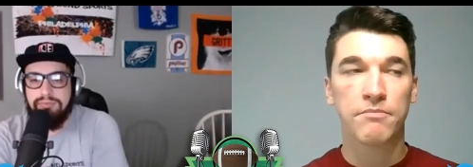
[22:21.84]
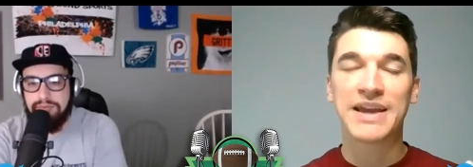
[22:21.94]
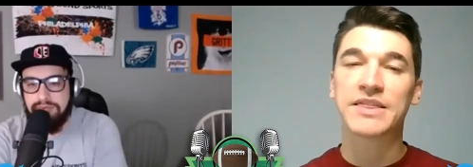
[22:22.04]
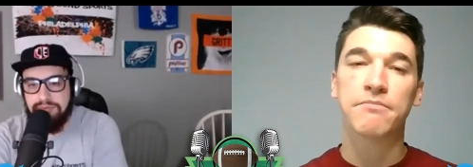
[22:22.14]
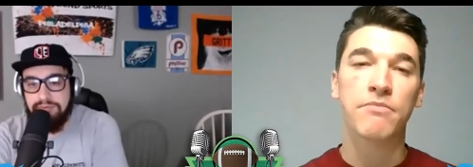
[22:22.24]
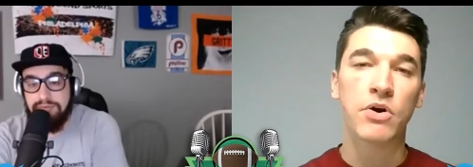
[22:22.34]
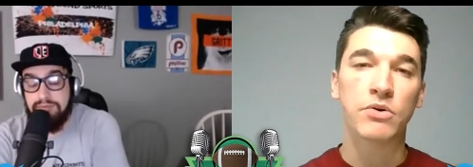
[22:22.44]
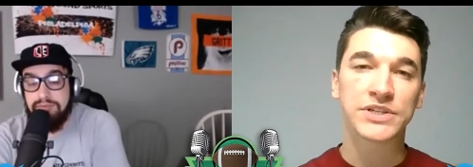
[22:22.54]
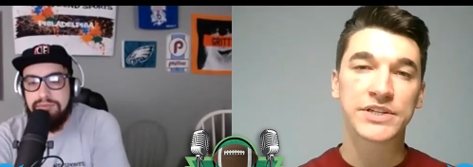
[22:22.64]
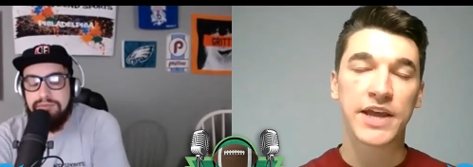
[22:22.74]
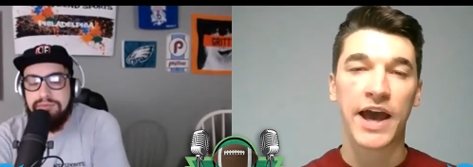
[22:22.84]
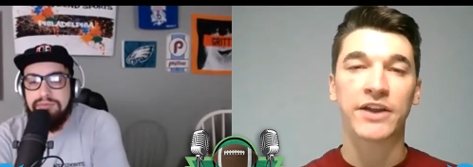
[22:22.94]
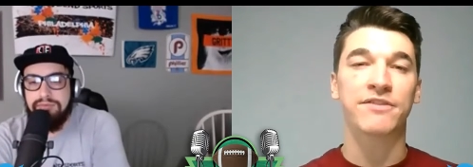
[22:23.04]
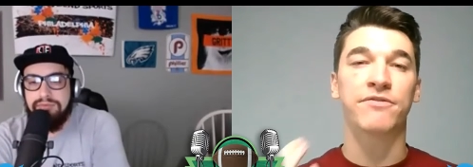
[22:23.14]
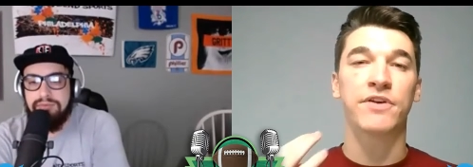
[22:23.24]
Speaker 1: make the most
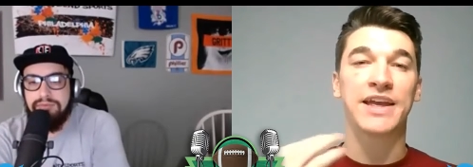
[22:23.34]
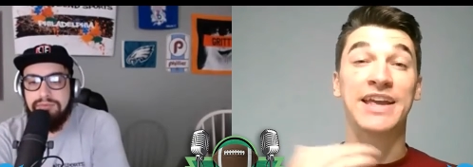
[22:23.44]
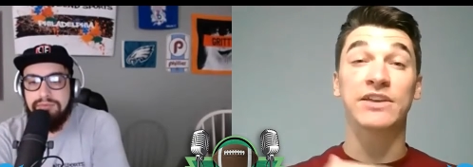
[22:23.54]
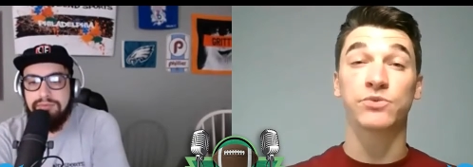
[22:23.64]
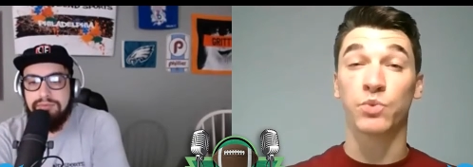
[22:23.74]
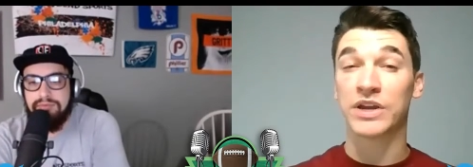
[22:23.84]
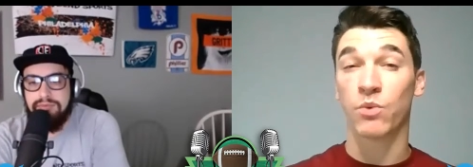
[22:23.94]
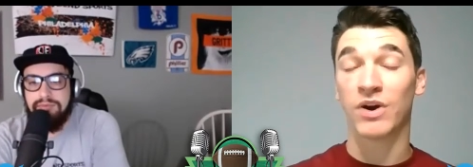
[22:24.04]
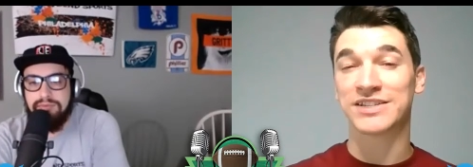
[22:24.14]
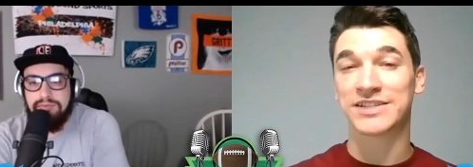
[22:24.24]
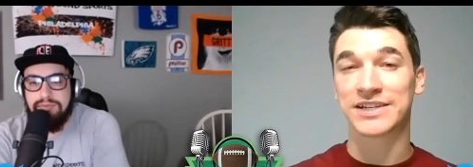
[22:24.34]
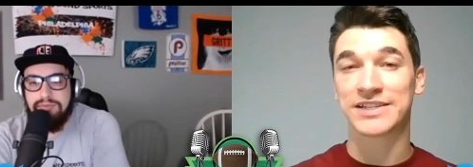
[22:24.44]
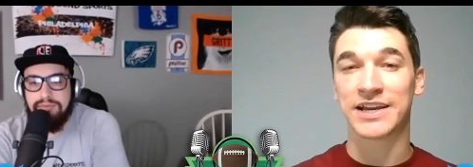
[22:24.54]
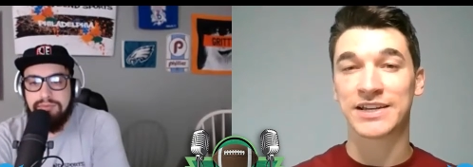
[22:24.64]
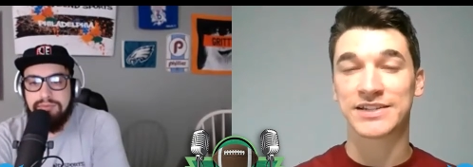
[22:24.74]
out of his week one
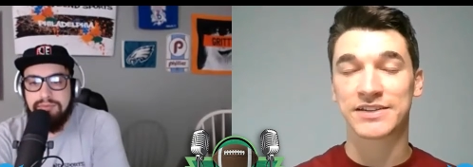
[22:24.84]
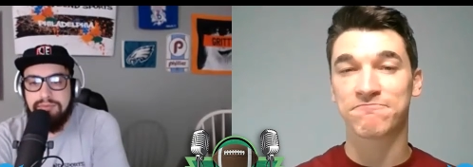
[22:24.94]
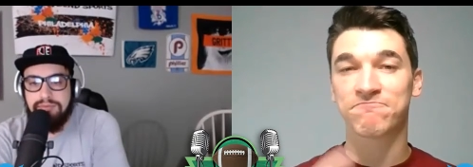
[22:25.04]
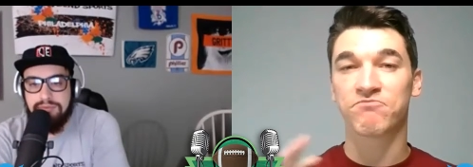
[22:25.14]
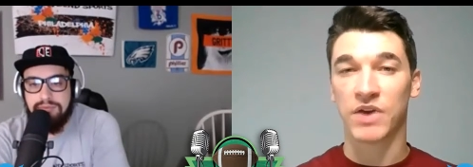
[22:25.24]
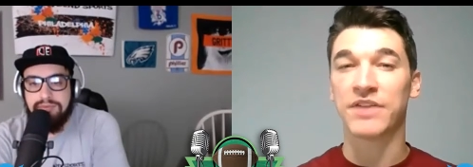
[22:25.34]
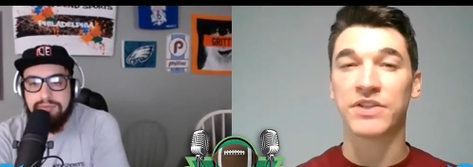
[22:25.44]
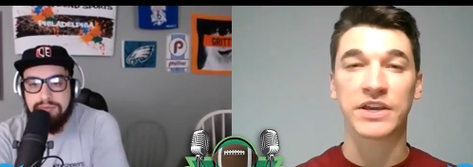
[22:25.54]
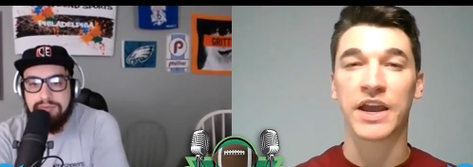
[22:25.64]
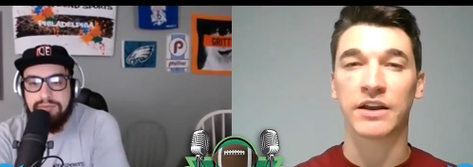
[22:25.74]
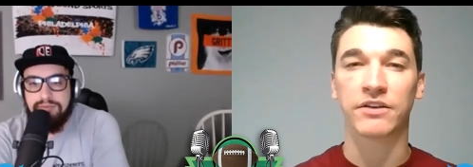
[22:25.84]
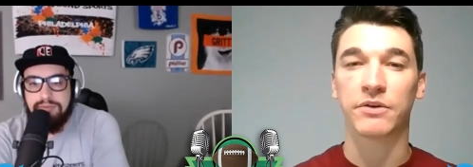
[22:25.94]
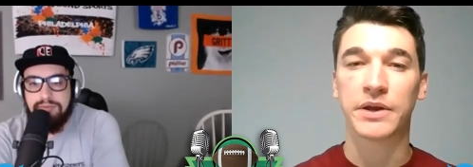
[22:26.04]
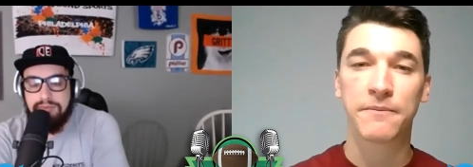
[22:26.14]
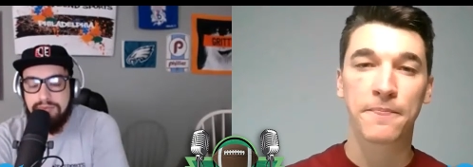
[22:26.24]
success, I think you got to
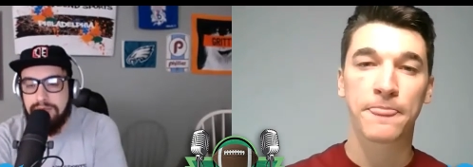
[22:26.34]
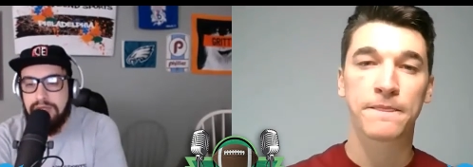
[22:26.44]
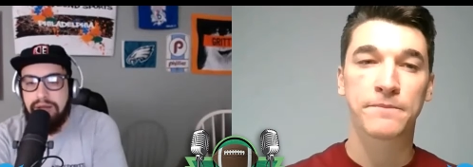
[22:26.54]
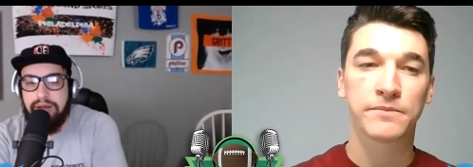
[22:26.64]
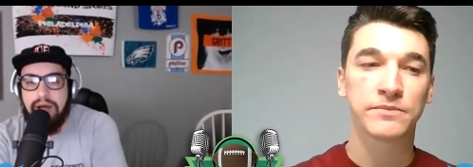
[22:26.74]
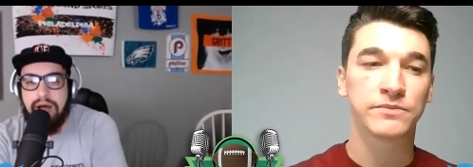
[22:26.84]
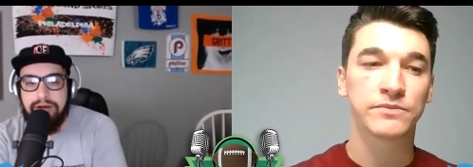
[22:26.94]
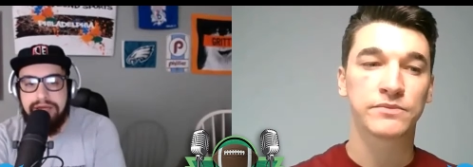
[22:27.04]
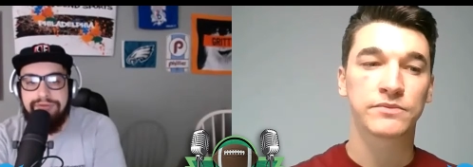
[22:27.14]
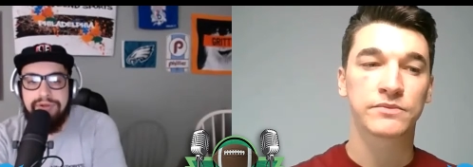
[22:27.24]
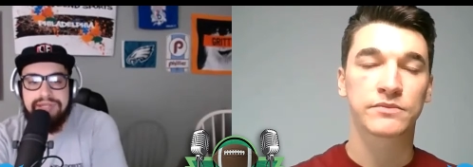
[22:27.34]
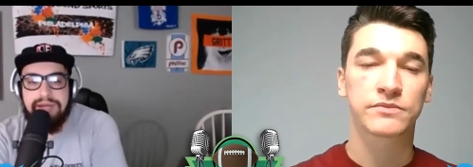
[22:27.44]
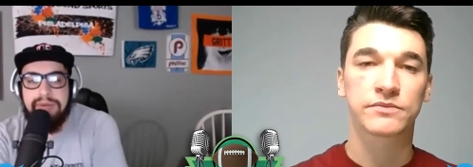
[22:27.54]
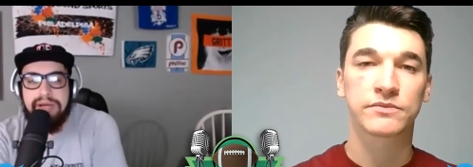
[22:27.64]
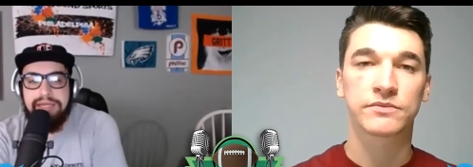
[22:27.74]
do it.
Speaker 2: I'll give you
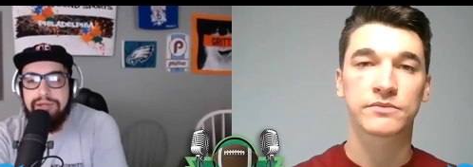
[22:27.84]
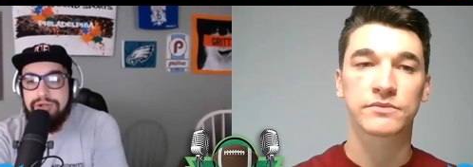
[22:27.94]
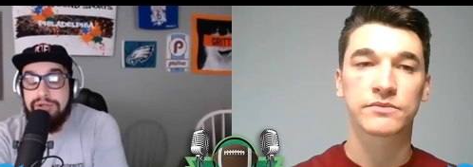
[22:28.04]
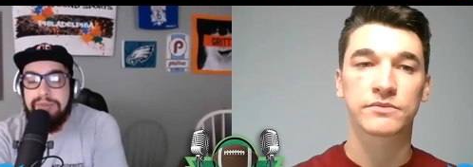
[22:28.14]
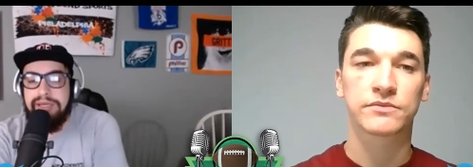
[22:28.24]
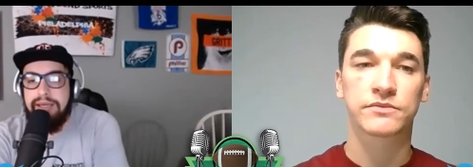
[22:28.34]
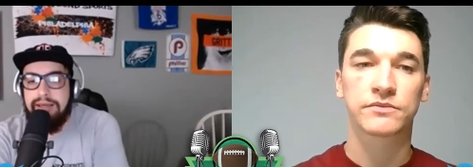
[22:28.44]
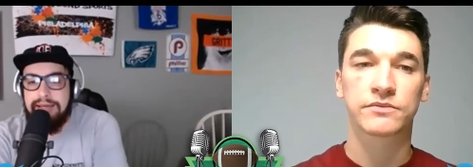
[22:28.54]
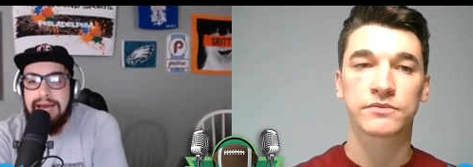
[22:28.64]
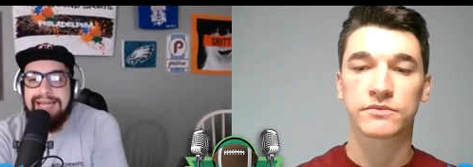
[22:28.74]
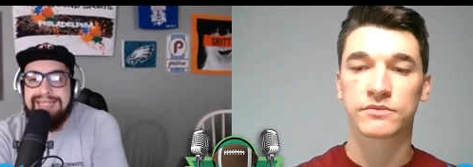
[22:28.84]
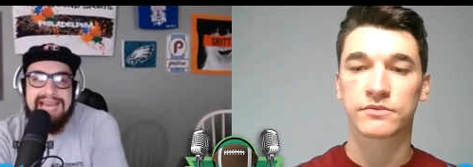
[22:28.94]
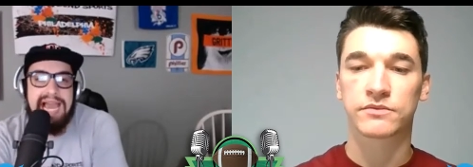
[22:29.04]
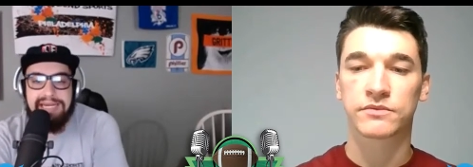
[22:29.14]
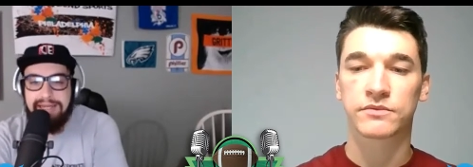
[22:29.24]
somebody you should be
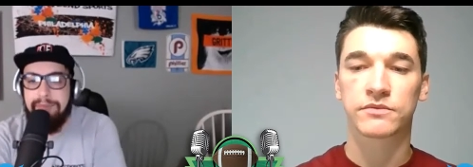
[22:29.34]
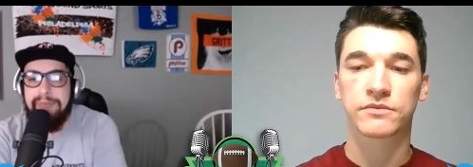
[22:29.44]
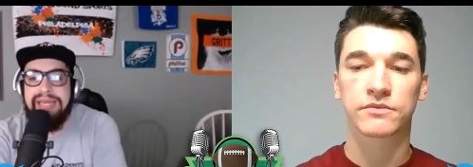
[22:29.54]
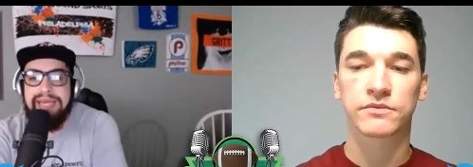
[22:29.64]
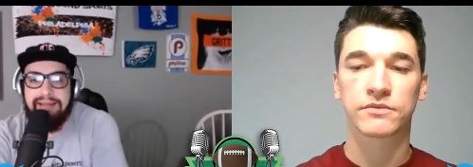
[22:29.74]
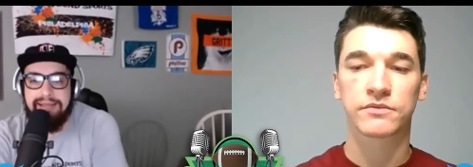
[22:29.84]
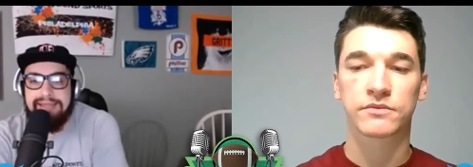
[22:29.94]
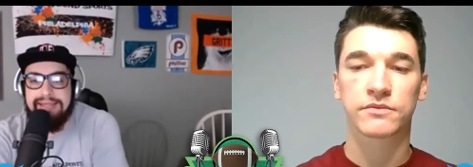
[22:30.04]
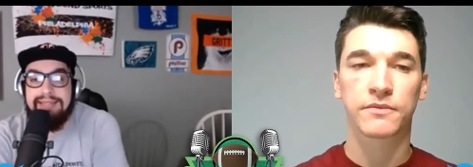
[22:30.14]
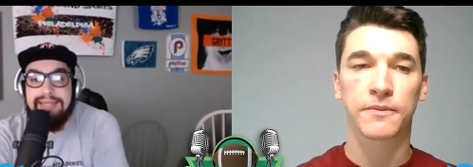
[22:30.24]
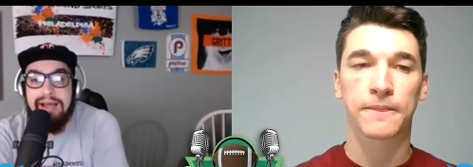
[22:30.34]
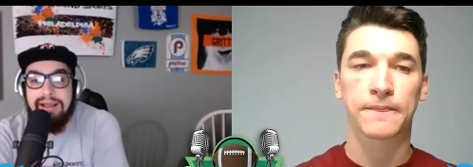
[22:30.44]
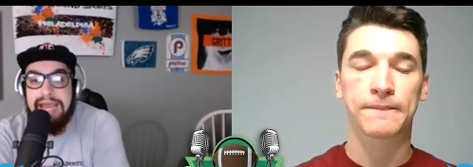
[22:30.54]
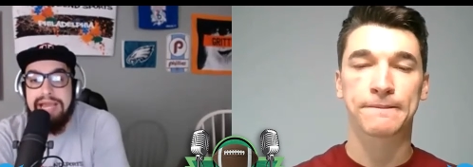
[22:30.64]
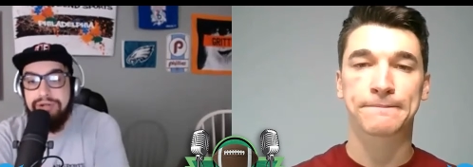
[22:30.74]
contacting immediately to sell
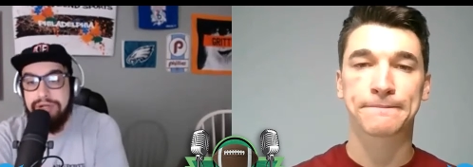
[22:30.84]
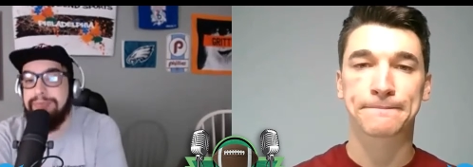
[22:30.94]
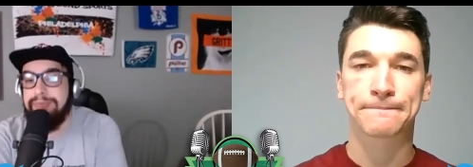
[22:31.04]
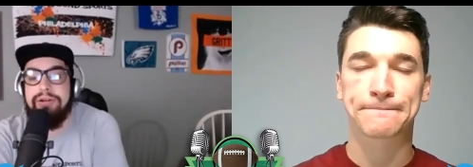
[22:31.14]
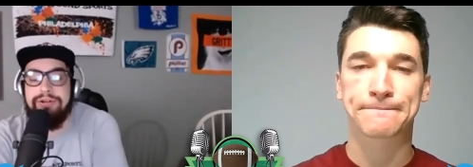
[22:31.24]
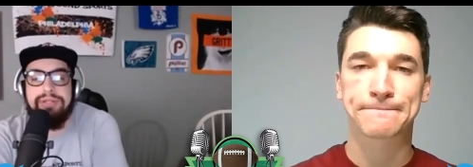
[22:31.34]
Adrian Peterson